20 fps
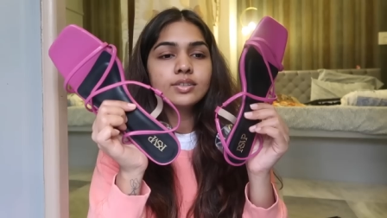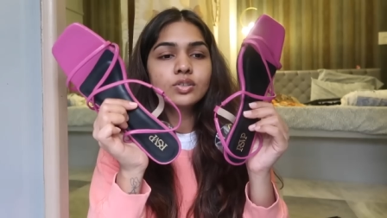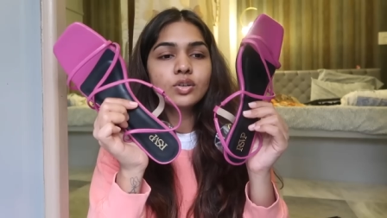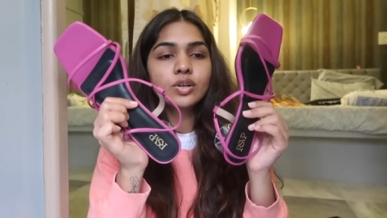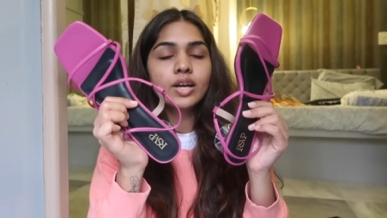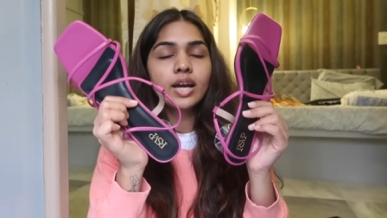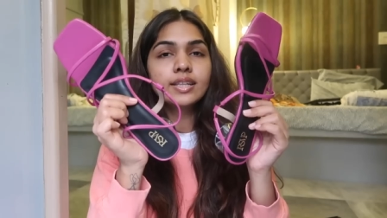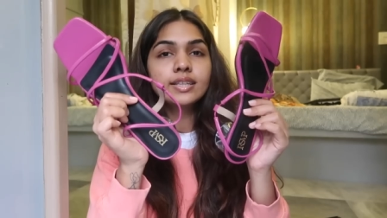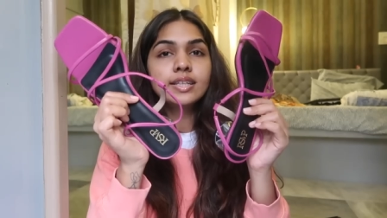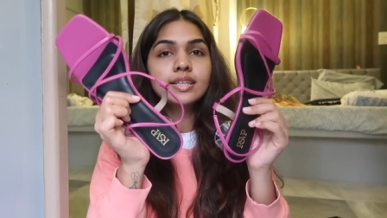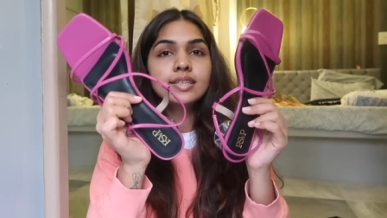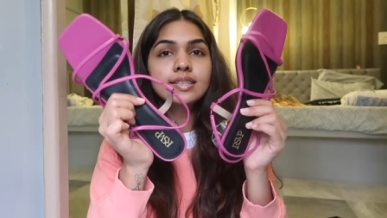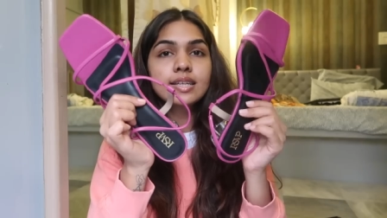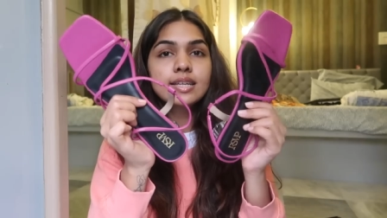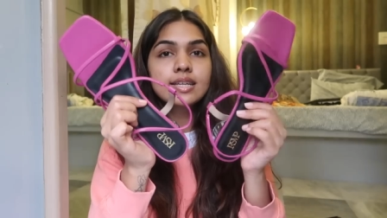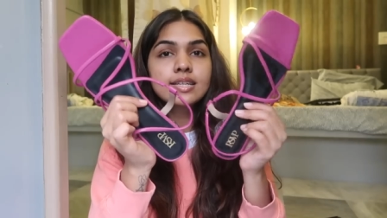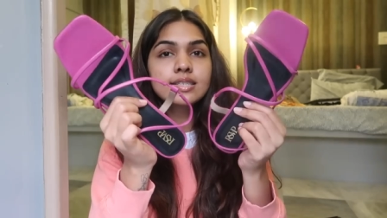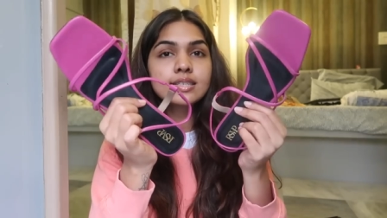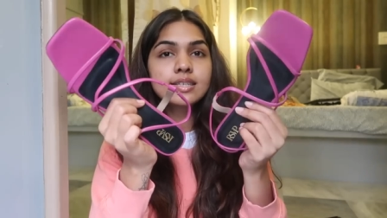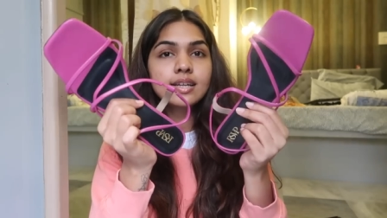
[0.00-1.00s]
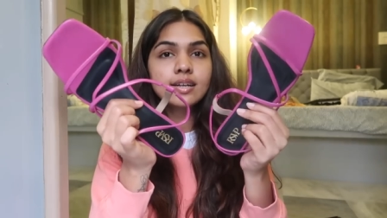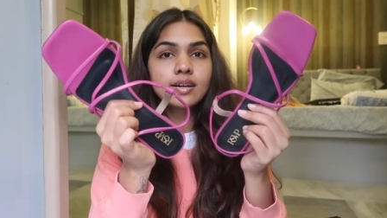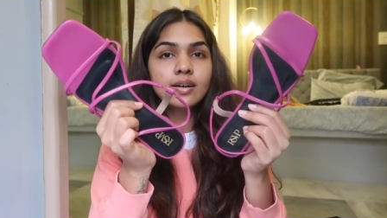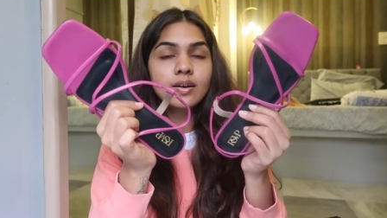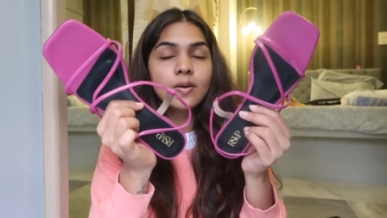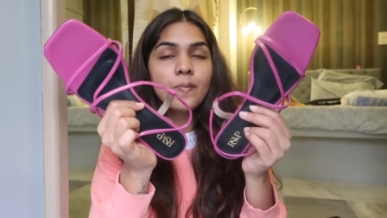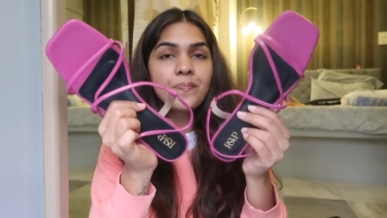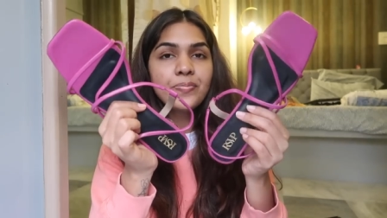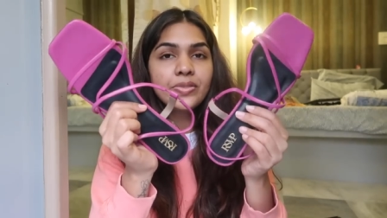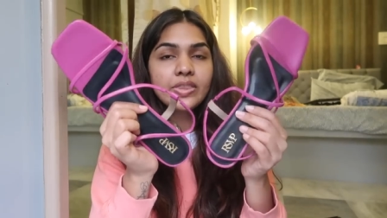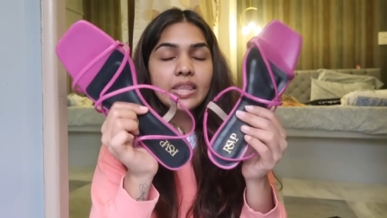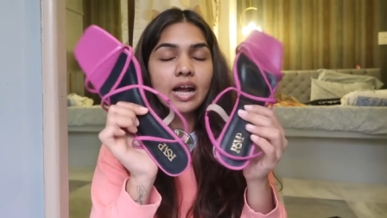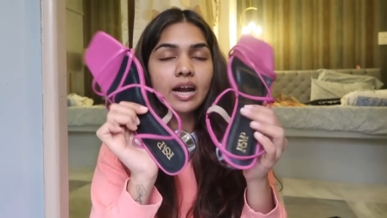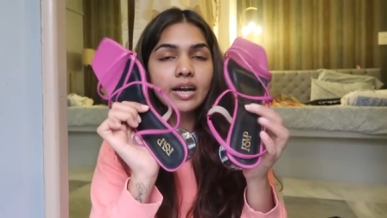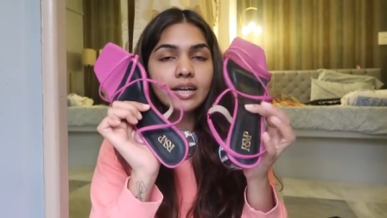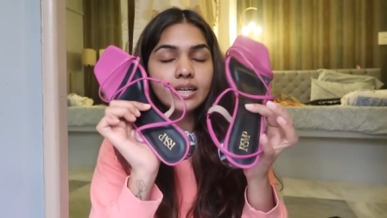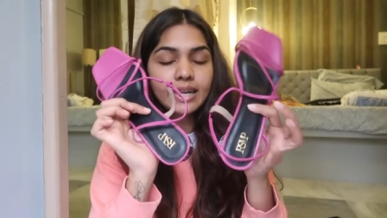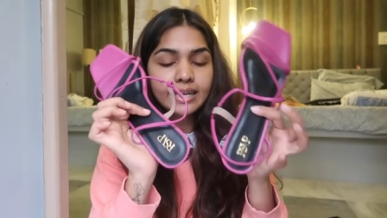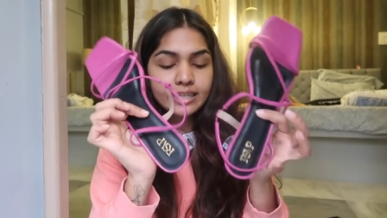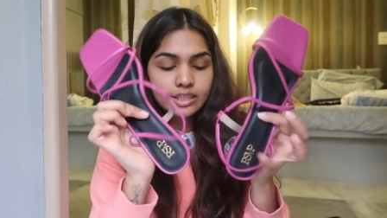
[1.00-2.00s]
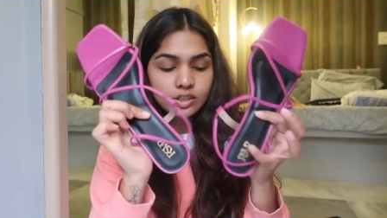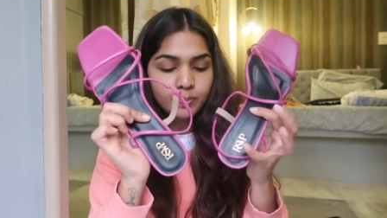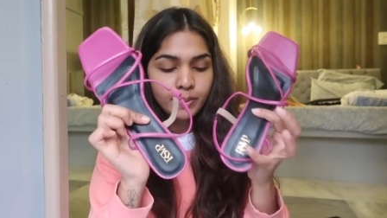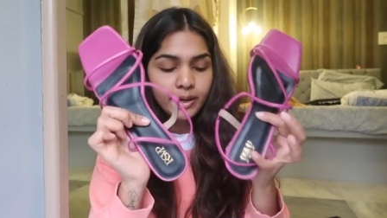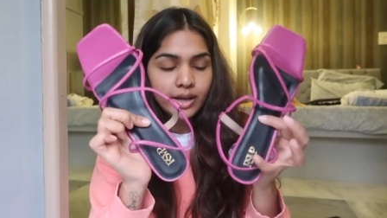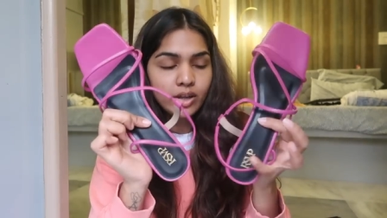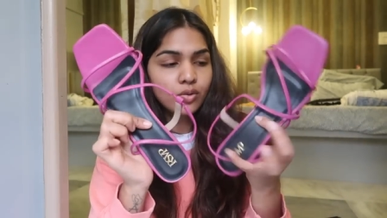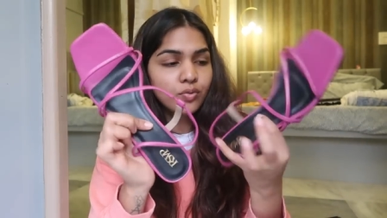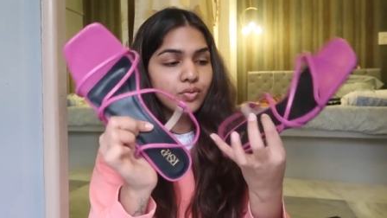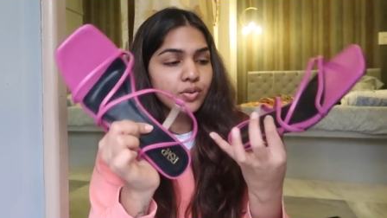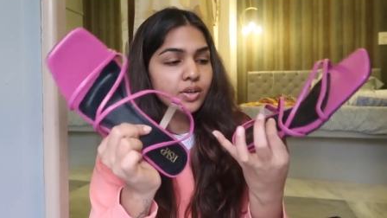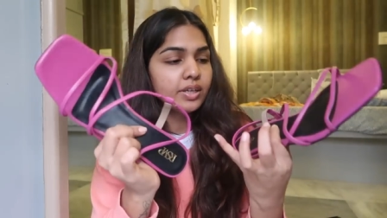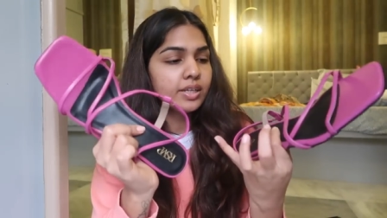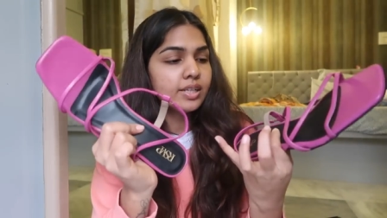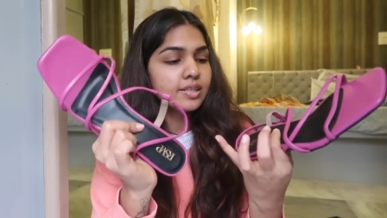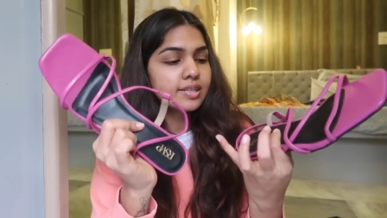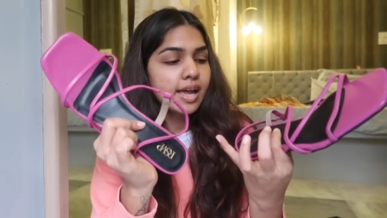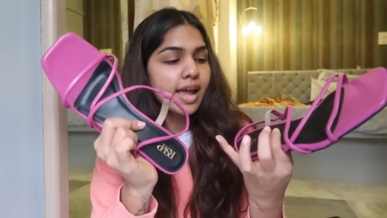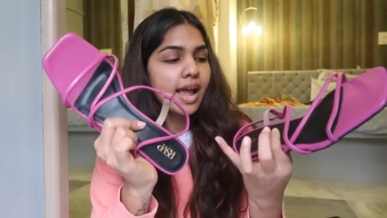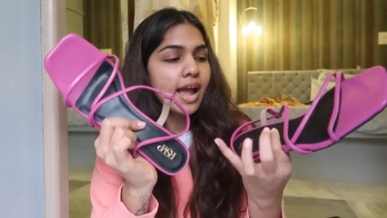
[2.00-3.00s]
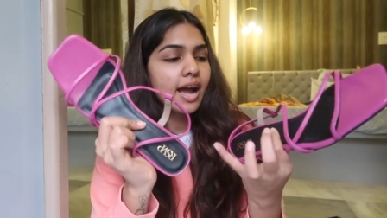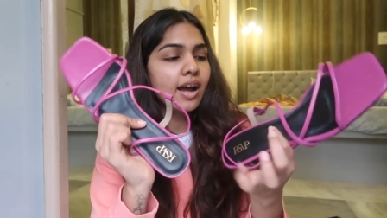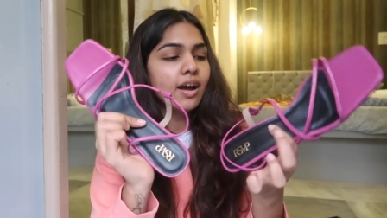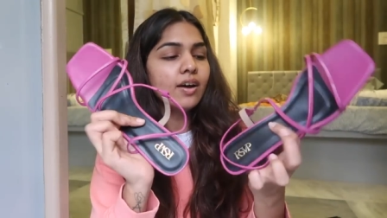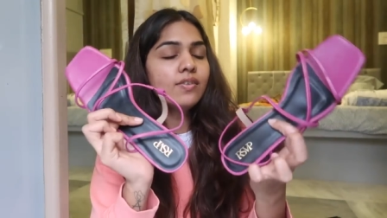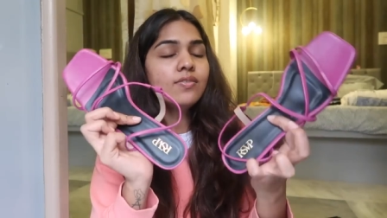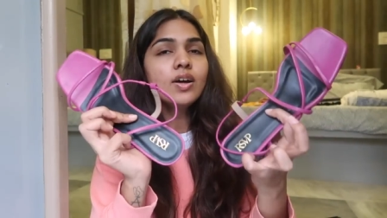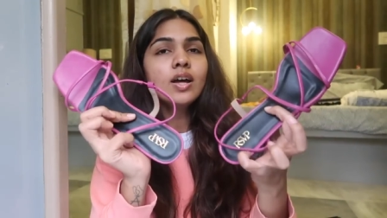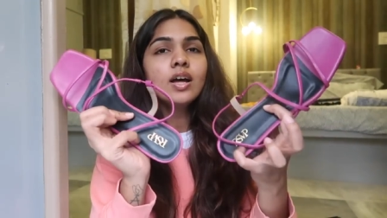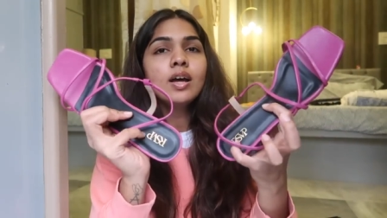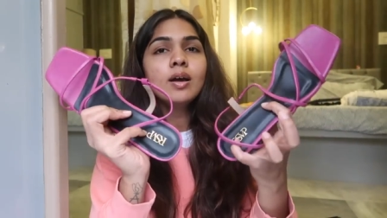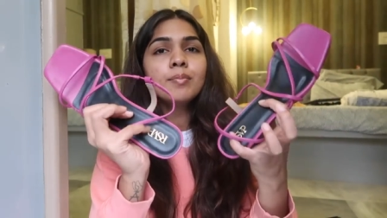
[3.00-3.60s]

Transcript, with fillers: So yeah, this is the next pair of heels I have.